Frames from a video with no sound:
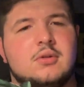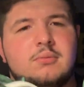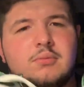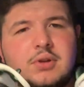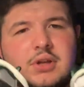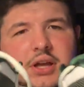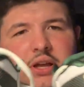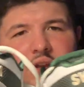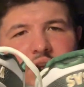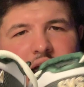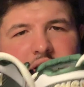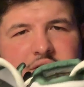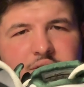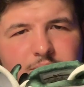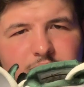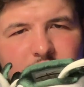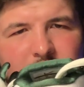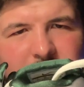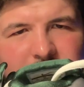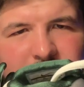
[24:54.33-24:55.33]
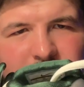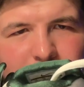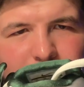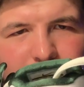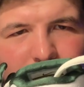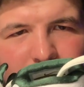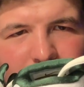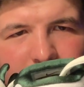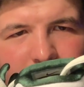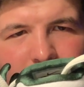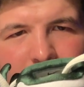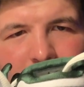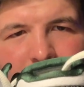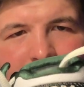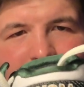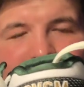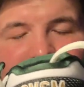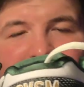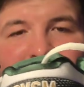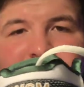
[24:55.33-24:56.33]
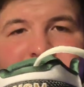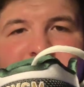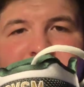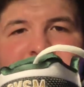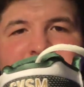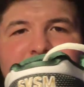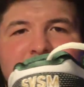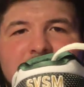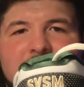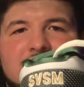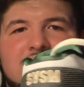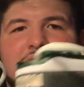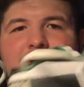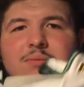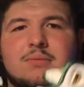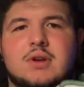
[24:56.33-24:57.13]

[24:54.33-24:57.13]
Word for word: But yeah, you got the pretty simple St. Vincent, St.